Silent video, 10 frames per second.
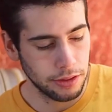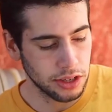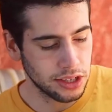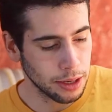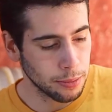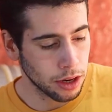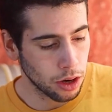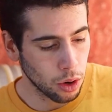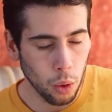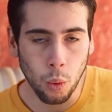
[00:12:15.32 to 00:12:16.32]
the
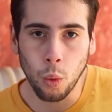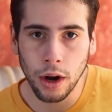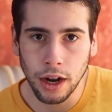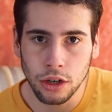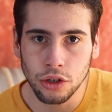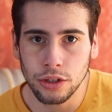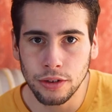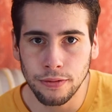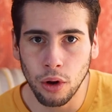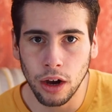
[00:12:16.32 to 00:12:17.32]
Sigma 100
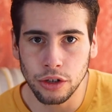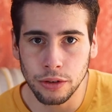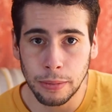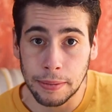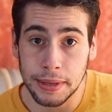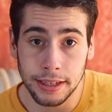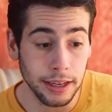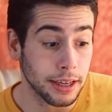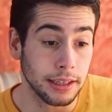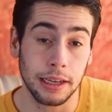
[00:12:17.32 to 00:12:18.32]
to
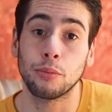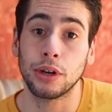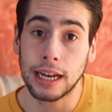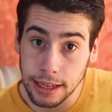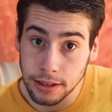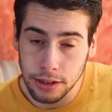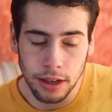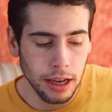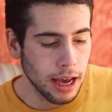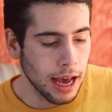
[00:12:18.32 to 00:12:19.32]
400mm contemporary lens.
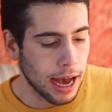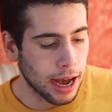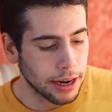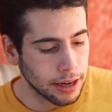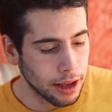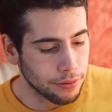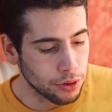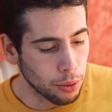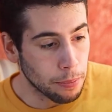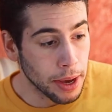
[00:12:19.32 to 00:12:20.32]
And
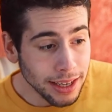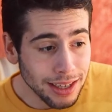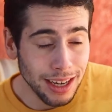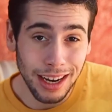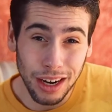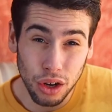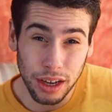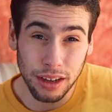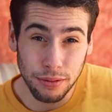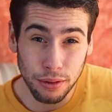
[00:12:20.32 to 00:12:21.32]
if you're basically
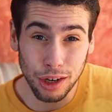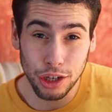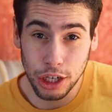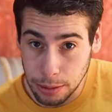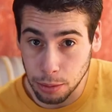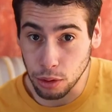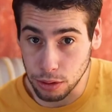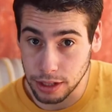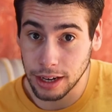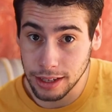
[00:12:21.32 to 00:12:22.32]
looking for a cheaper
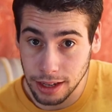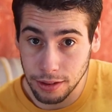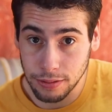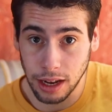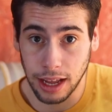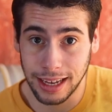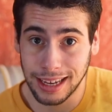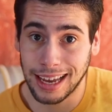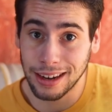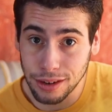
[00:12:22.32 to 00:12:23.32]
alternative to like
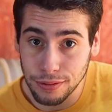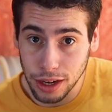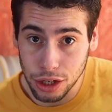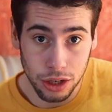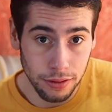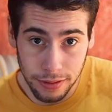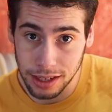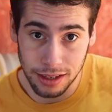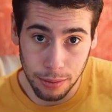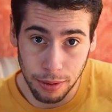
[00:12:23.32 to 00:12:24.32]
a Canon version of
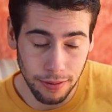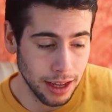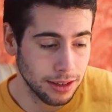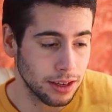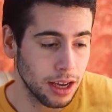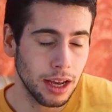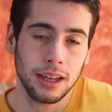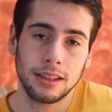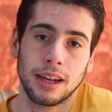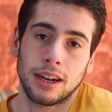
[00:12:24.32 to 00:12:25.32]
this type of lens,
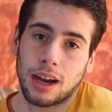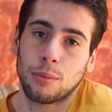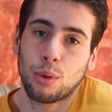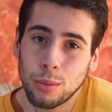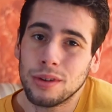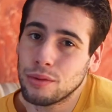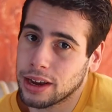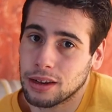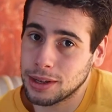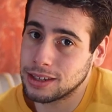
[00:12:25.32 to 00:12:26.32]
then I probably
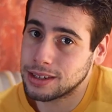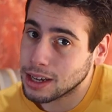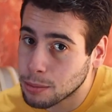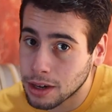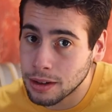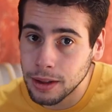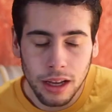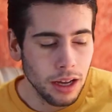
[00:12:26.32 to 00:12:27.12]
recommend Sigma.